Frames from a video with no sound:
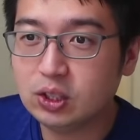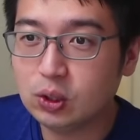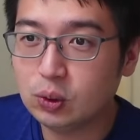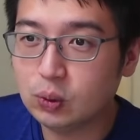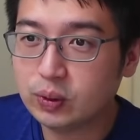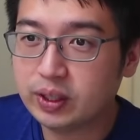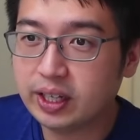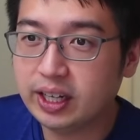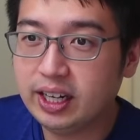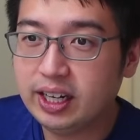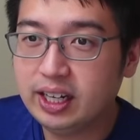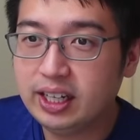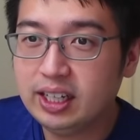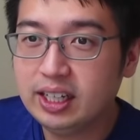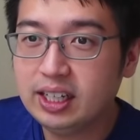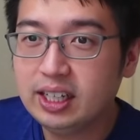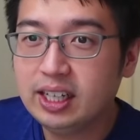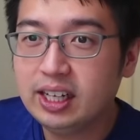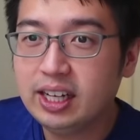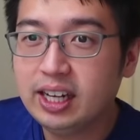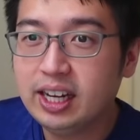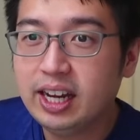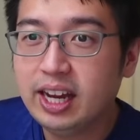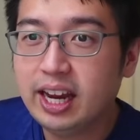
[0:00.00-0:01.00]
Okay.
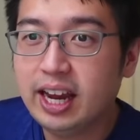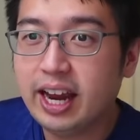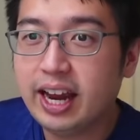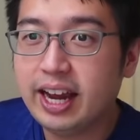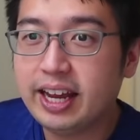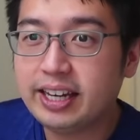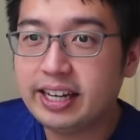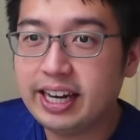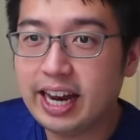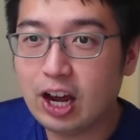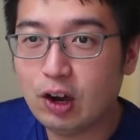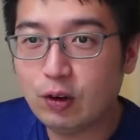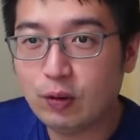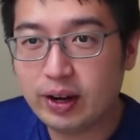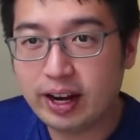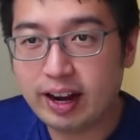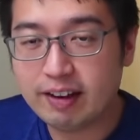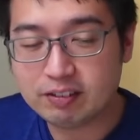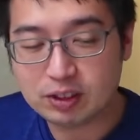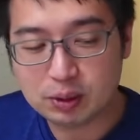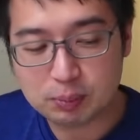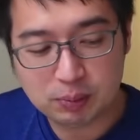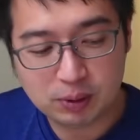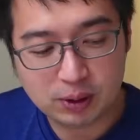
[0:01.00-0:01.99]
And now I
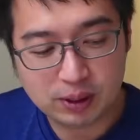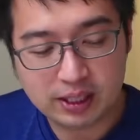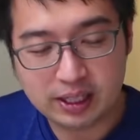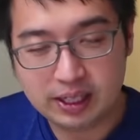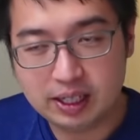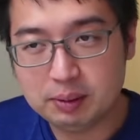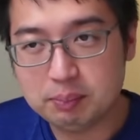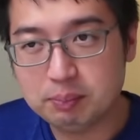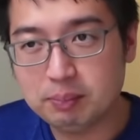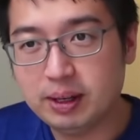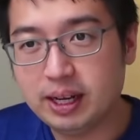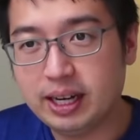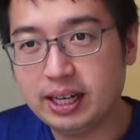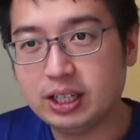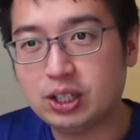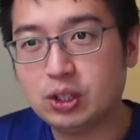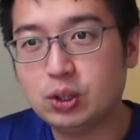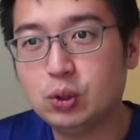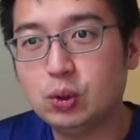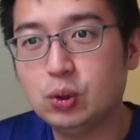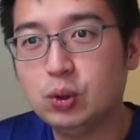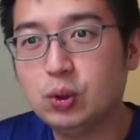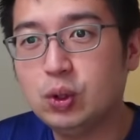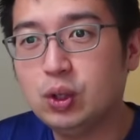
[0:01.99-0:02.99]
have to put in my
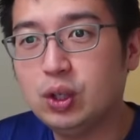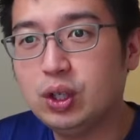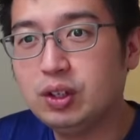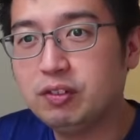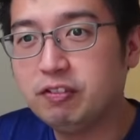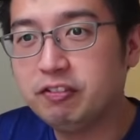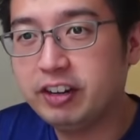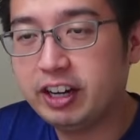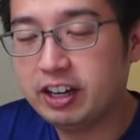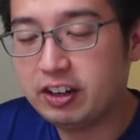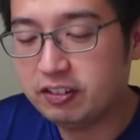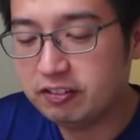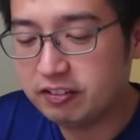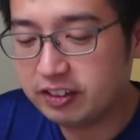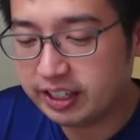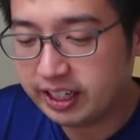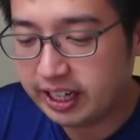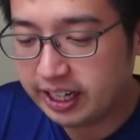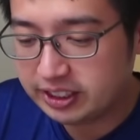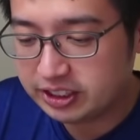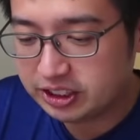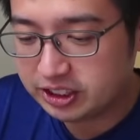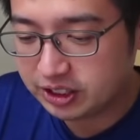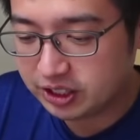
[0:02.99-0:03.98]
Google
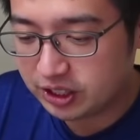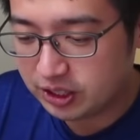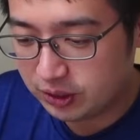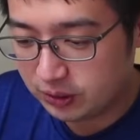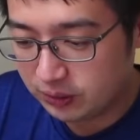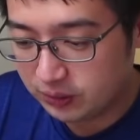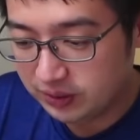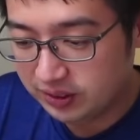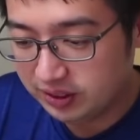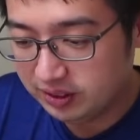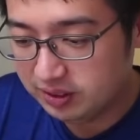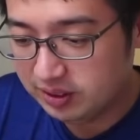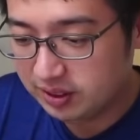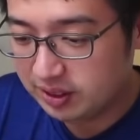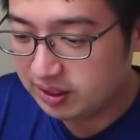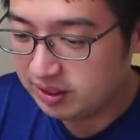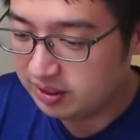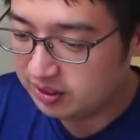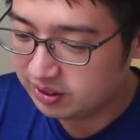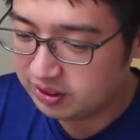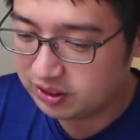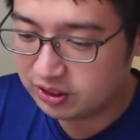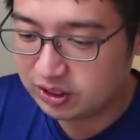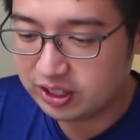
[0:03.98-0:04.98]
verification code.
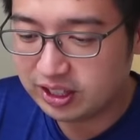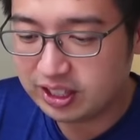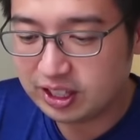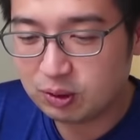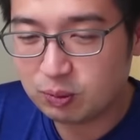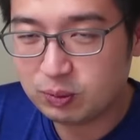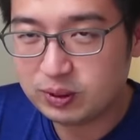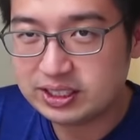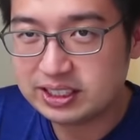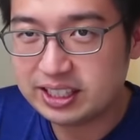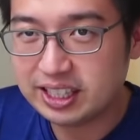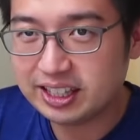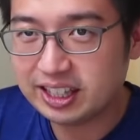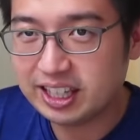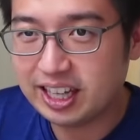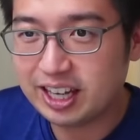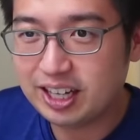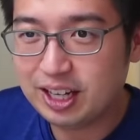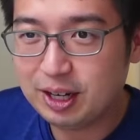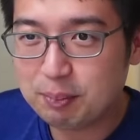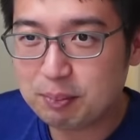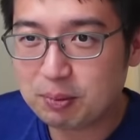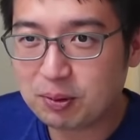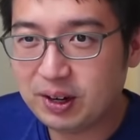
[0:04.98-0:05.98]
Good thing we set
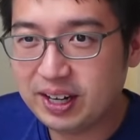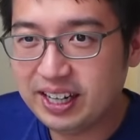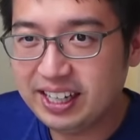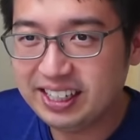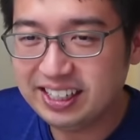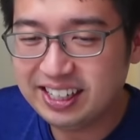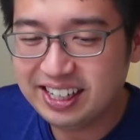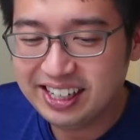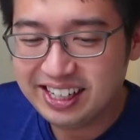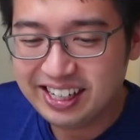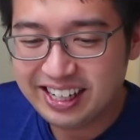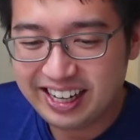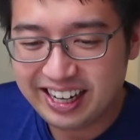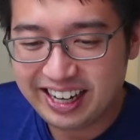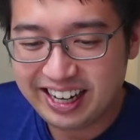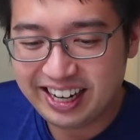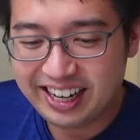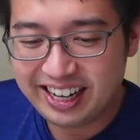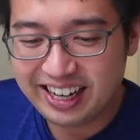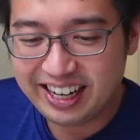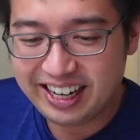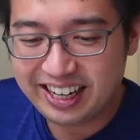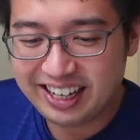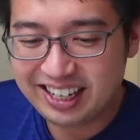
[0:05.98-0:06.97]
that up, right?
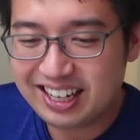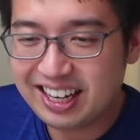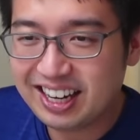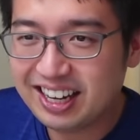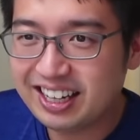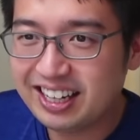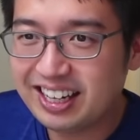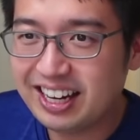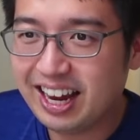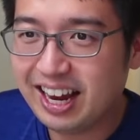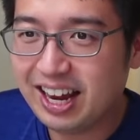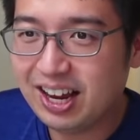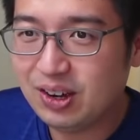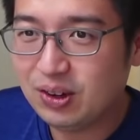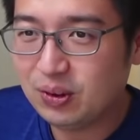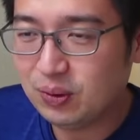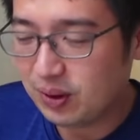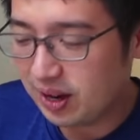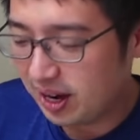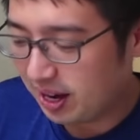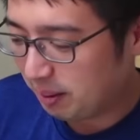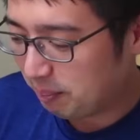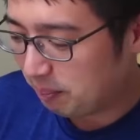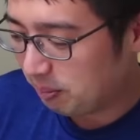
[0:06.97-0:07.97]
And
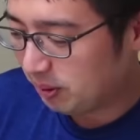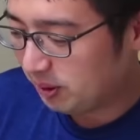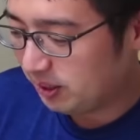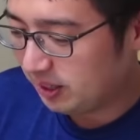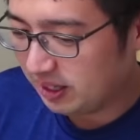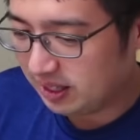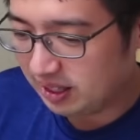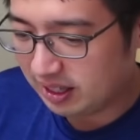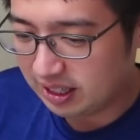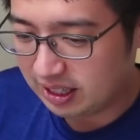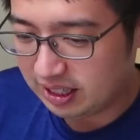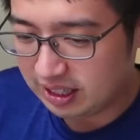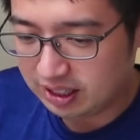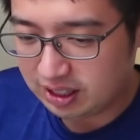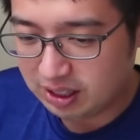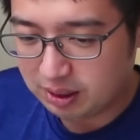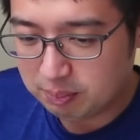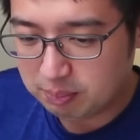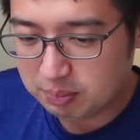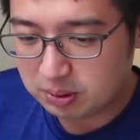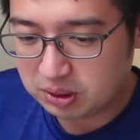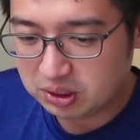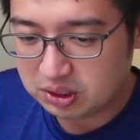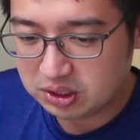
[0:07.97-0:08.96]
now I put in the
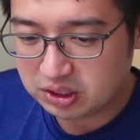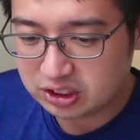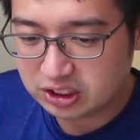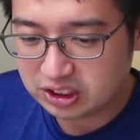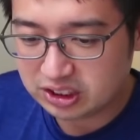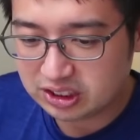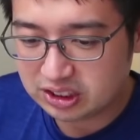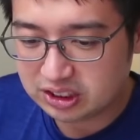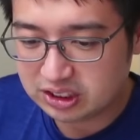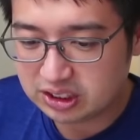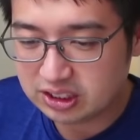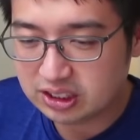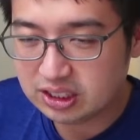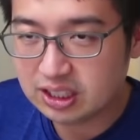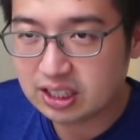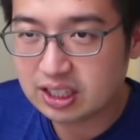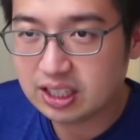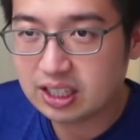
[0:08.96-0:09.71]
numbers